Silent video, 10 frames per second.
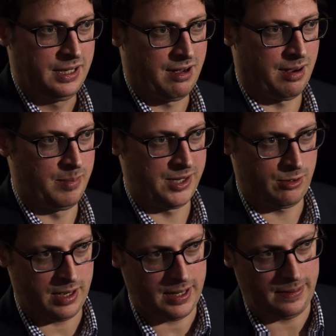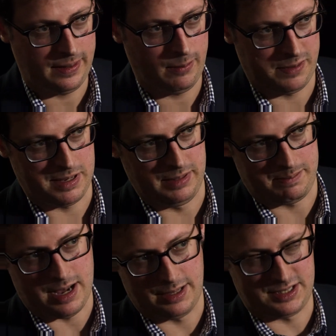The tricky thing with public
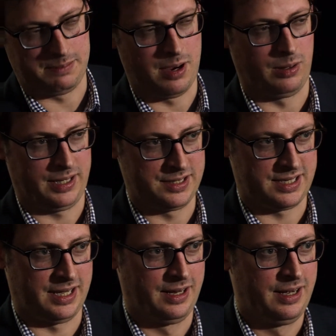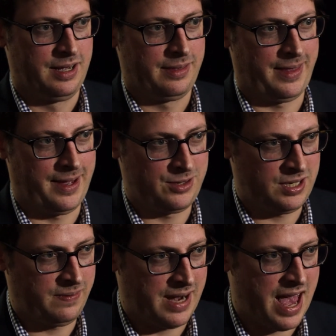policy polling is that they
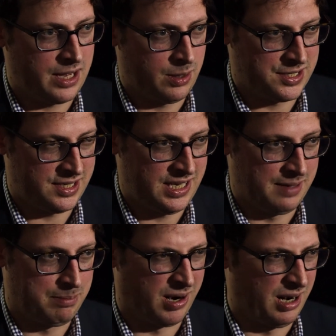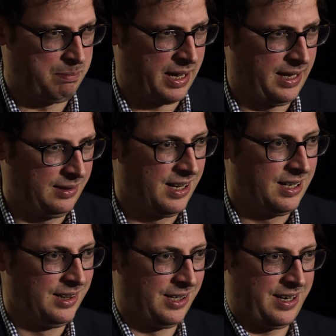achieve that accuracy in part by
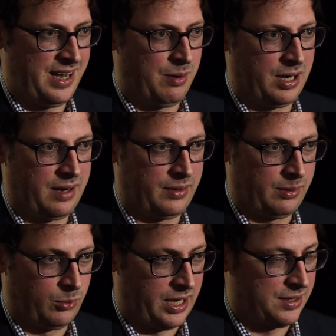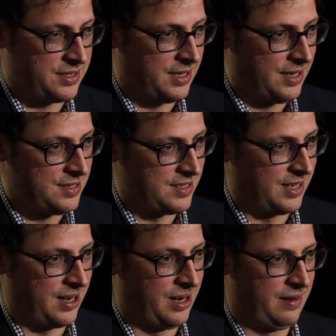looking at what everyone else does and
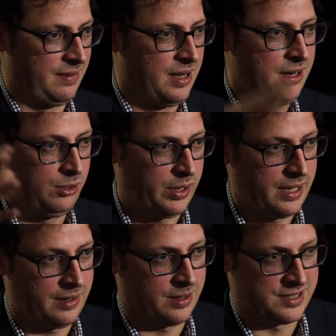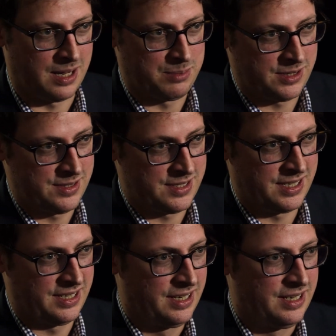then kind of tweaking their assumptions
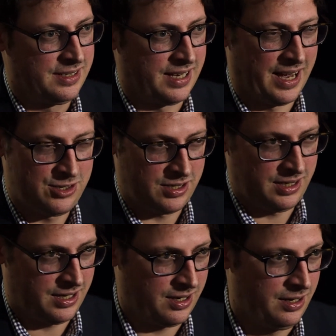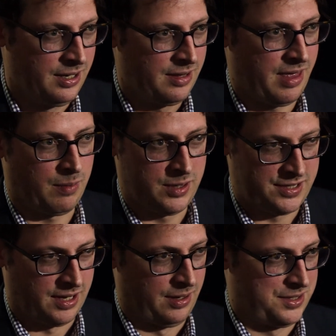to engineer that
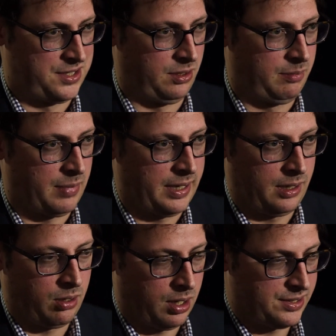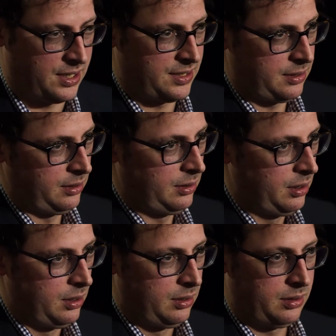result. So it might cause us to
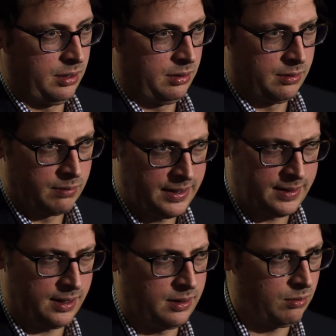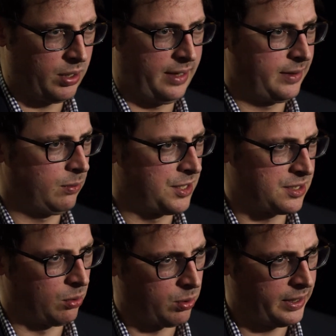rethink the way that we're
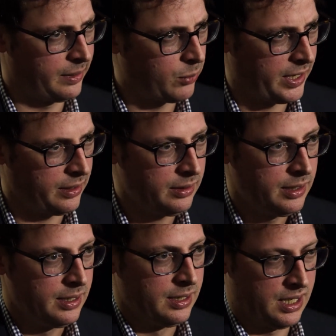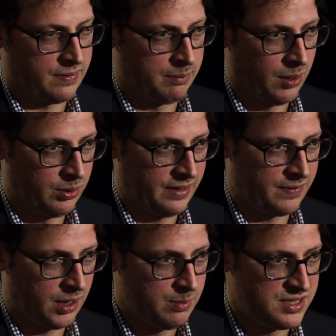scoring and weighting different polling
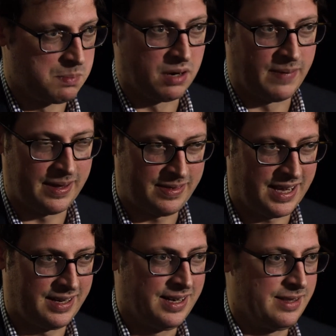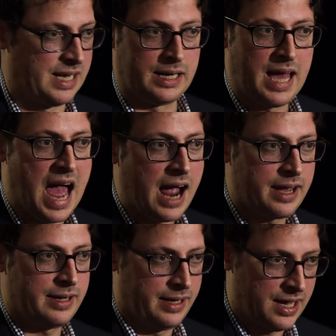firms to prevent that
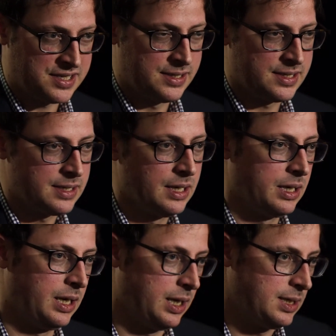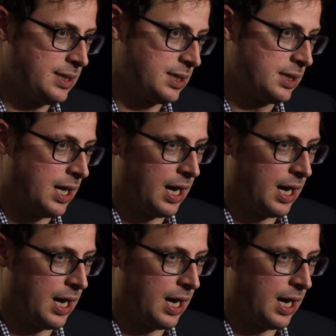hack, in essence, it is.